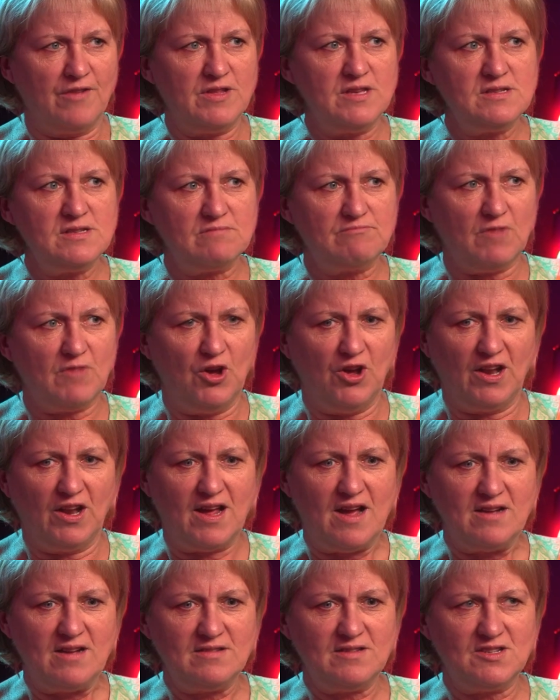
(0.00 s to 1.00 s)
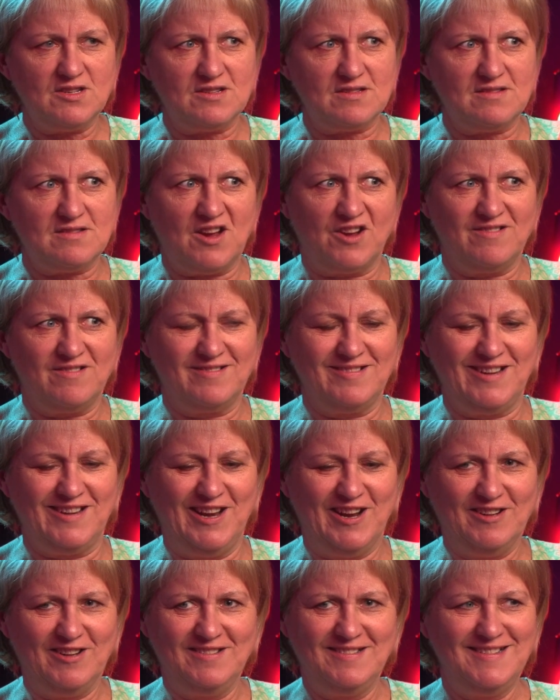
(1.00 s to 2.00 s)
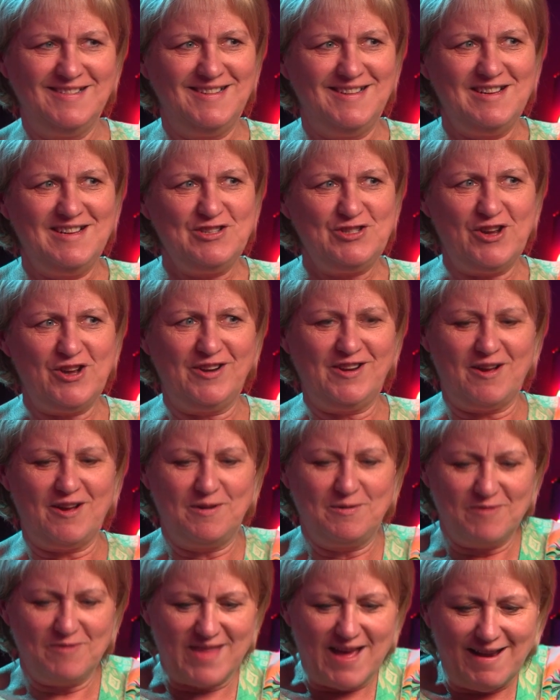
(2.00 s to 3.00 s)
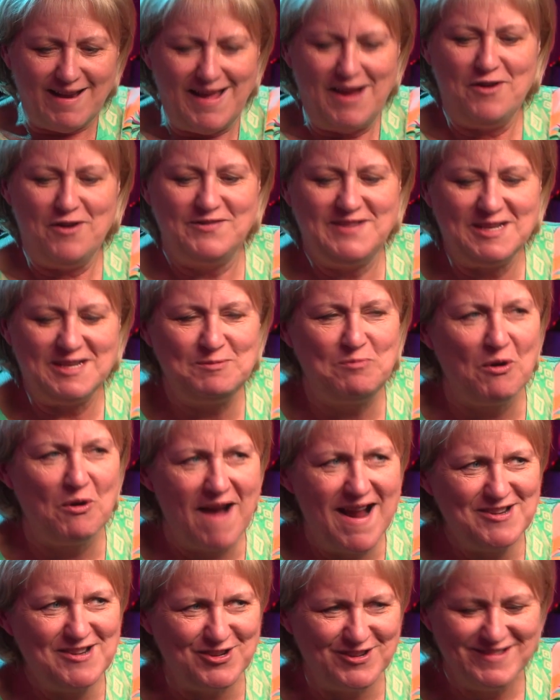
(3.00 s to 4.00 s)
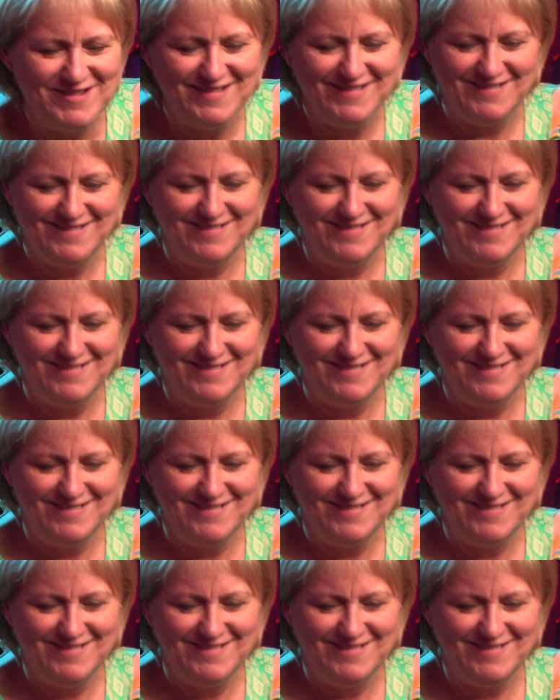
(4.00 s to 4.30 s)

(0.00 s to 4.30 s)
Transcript: this earlier. Just don't go in with that air of desperation.